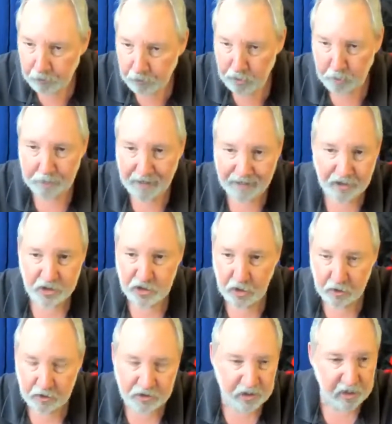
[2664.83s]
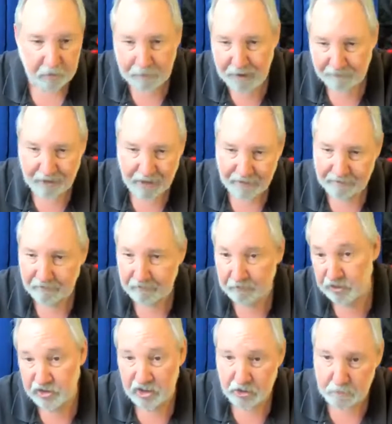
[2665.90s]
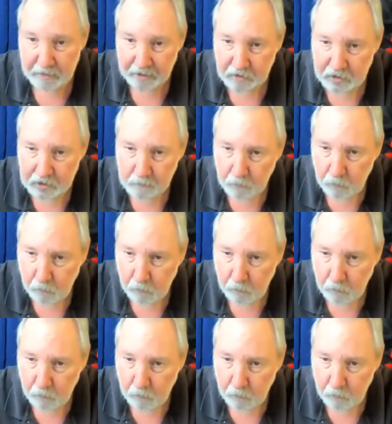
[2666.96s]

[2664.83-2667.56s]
The project starts in about five or six minutes.